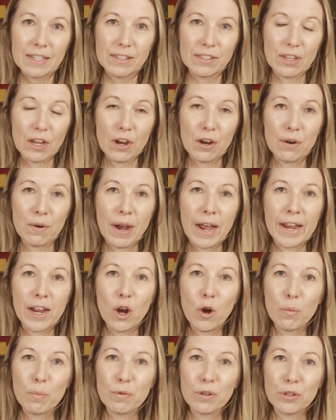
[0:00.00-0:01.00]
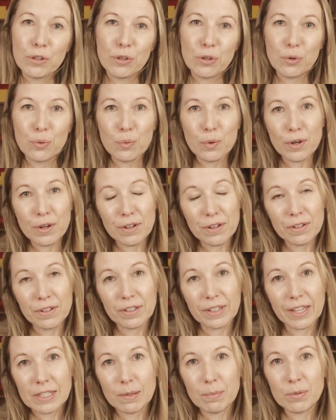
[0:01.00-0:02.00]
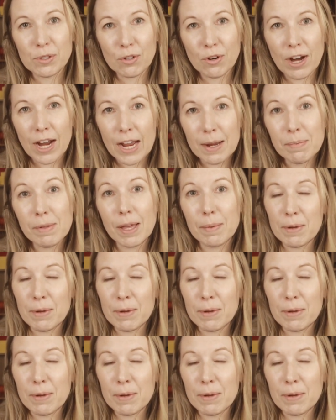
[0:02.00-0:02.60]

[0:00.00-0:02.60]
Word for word: So I hope you will subscribe.